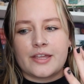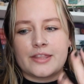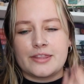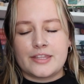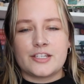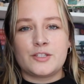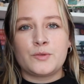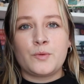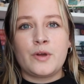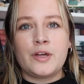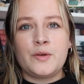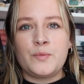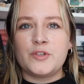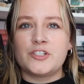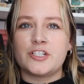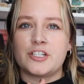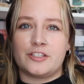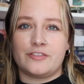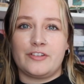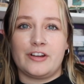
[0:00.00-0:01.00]
This one was
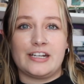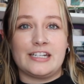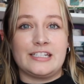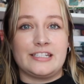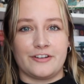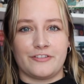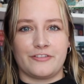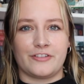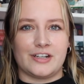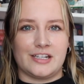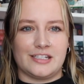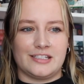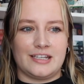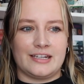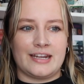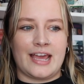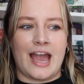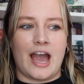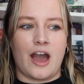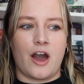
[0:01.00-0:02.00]
just very different
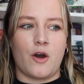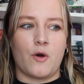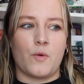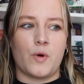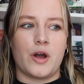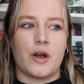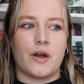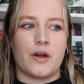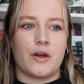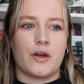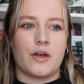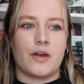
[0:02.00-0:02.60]
in how